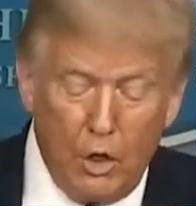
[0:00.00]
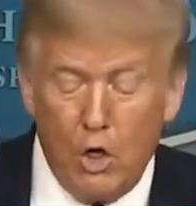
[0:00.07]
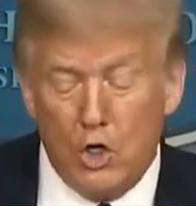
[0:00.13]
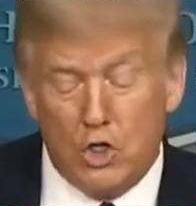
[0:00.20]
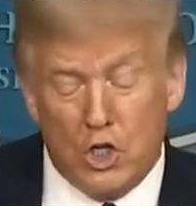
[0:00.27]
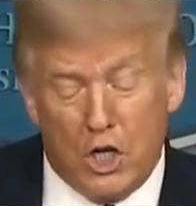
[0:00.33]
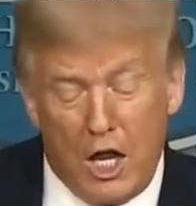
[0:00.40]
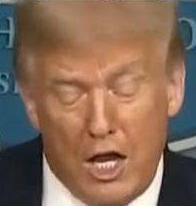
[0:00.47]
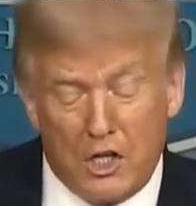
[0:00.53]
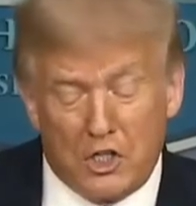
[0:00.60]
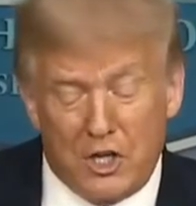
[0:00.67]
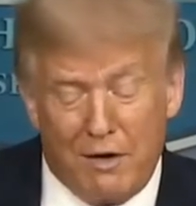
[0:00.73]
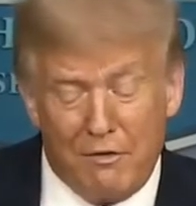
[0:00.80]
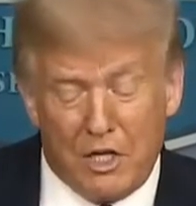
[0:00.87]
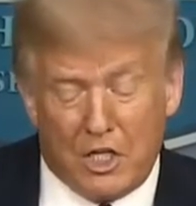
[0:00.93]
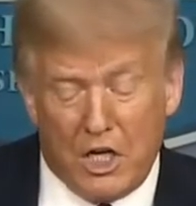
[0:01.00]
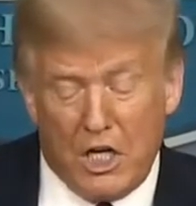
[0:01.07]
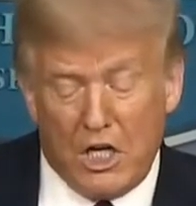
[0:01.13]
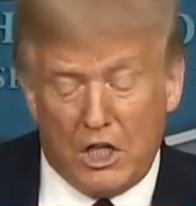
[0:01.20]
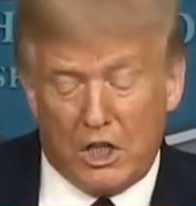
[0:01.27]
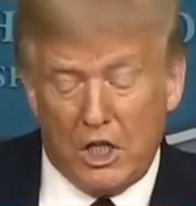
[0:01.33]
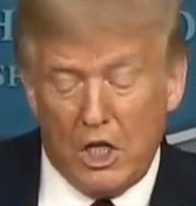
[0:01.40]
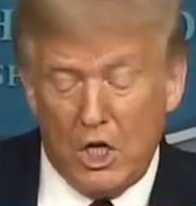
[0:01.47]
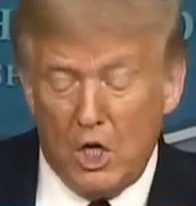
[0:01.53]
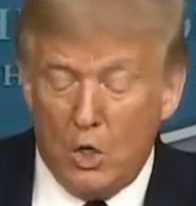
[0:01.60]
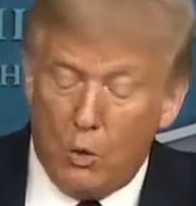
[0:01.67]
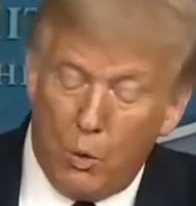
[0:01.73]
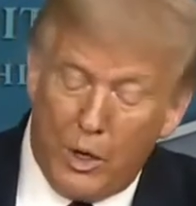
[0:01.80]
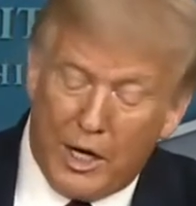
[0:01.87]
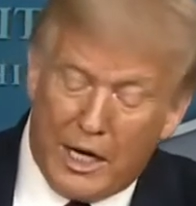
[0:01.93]
On July 17th,
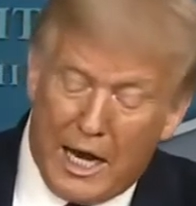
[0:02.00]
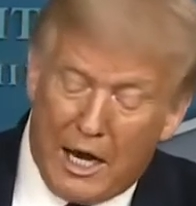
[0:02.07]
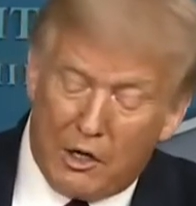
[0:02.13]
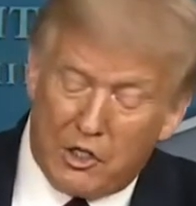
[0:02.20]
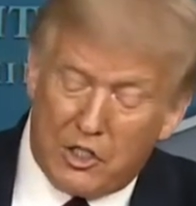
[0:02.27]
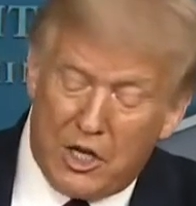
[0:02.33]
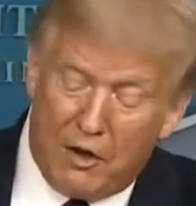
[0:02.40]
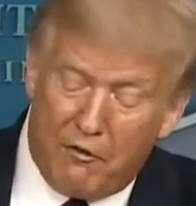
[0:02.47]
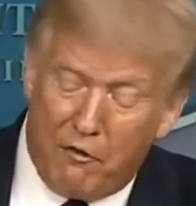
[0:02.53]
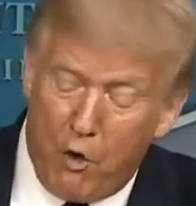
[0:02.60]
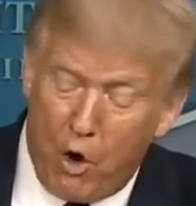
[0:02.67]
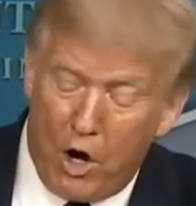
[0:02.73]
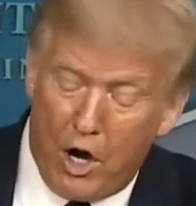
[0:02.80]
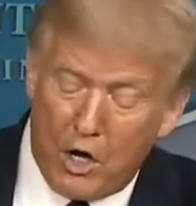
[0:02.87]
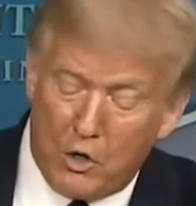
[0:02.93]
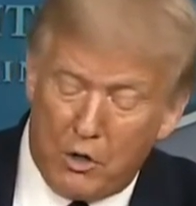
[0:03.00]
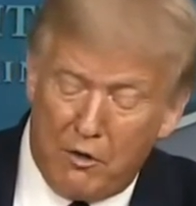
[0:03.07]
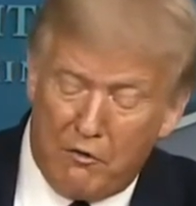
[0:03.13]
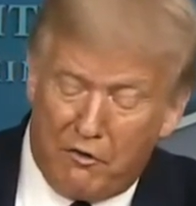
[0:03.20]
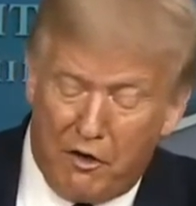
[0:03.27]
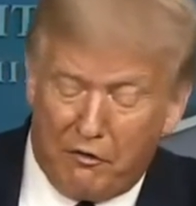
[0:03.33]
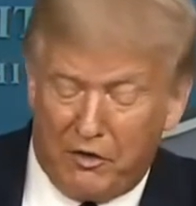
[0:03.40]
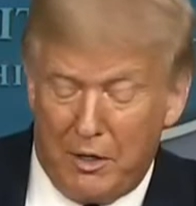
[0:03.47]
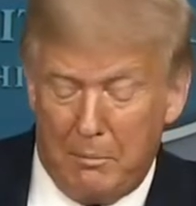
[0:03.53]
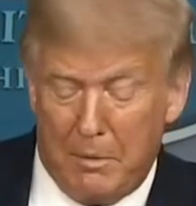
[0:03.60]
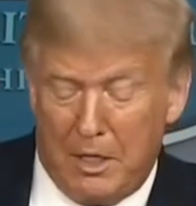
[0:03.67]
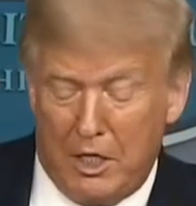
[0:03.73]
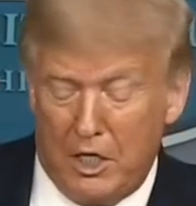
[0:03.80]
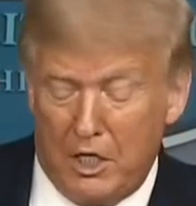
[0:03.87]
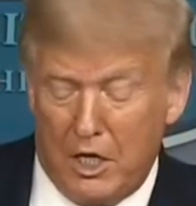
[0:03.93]
we announced a $450
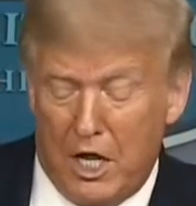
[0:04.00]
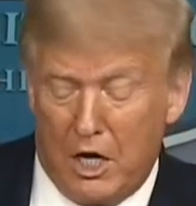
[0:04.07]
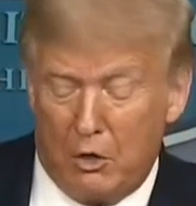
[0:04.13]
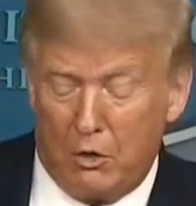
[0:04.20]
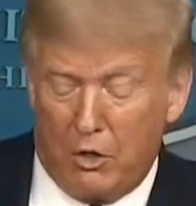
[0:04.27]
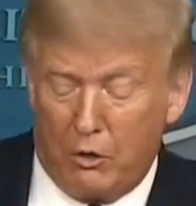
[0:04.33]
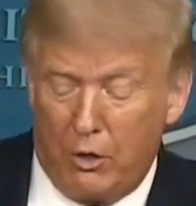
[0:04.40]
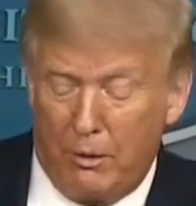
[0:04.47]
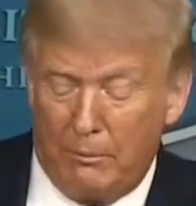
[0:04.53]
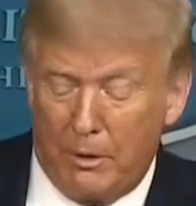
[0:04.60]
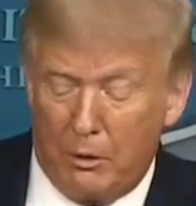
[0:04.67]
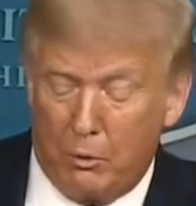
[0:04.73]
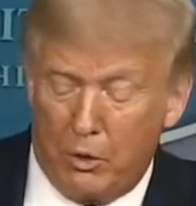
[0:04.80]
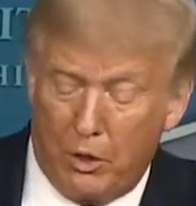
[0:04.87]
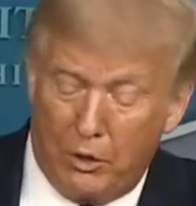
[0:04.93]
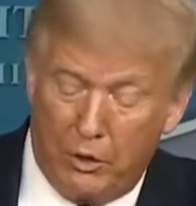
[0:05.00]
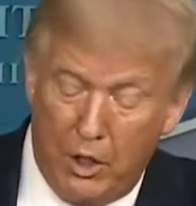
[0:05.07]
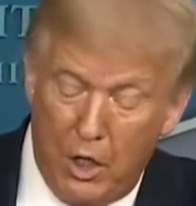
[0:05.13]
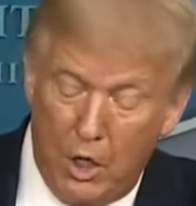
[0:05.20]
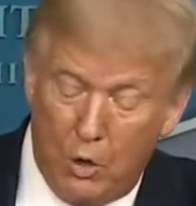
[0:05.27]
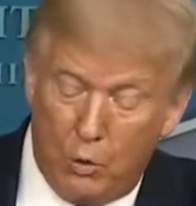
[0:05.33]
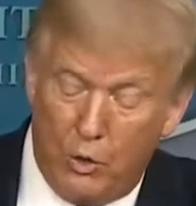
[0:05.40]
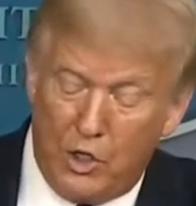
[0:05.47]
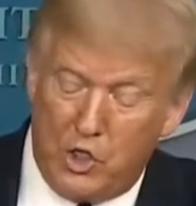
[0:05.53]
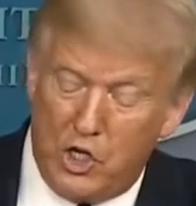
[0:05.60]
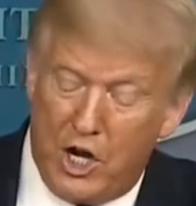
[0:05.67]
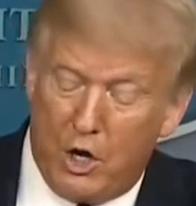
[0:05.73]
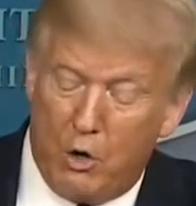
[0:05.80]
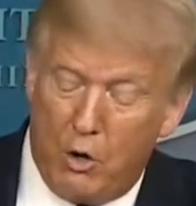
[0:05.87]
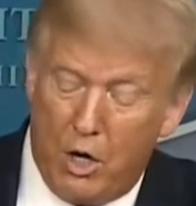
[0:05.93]
million agreement with
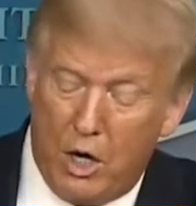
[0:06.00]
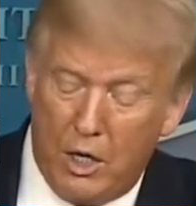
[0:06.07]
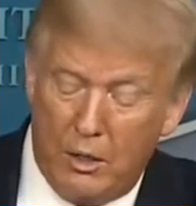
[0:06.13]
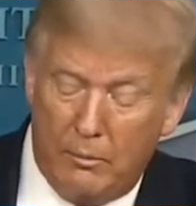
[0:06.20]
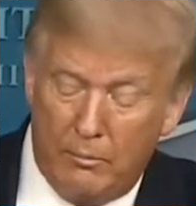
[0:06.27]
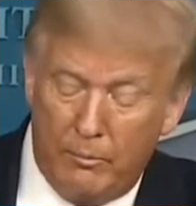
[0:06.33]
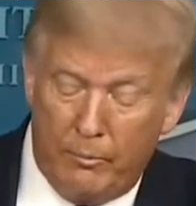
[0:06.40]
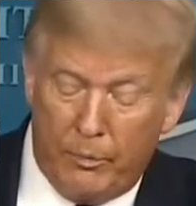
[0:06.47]
Regeneron